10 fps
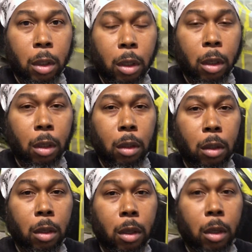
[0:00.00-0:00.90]
And
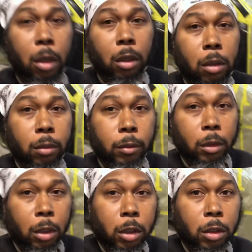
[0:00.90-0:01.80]

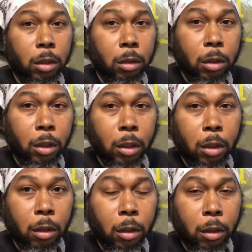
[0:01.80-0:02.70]
listen,
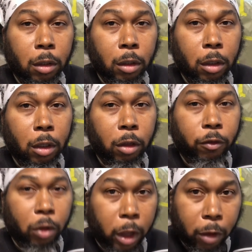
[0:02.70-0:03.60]
if you
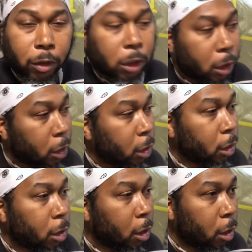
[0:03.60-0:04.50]
haven't seen any of
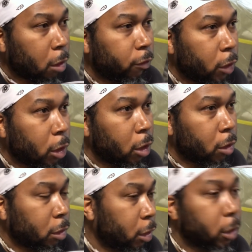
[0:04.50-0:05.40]
the other videos,
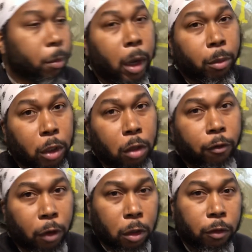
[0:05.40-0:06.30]
and this might be your
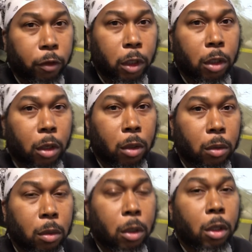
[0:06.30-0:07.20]
first video
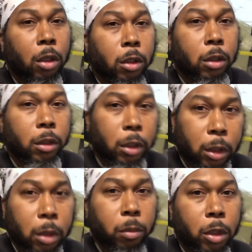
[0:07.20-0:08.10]

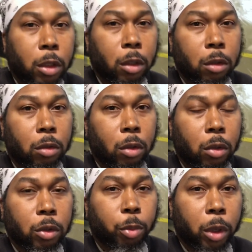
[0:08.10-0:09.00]
seeing me,
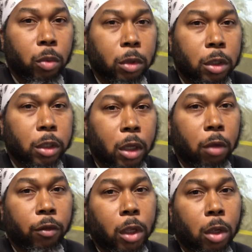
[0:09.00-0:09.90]
spray with these
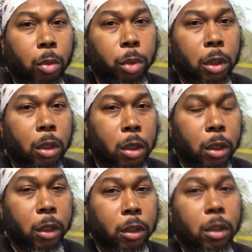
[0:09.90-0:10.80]
LVLP guns,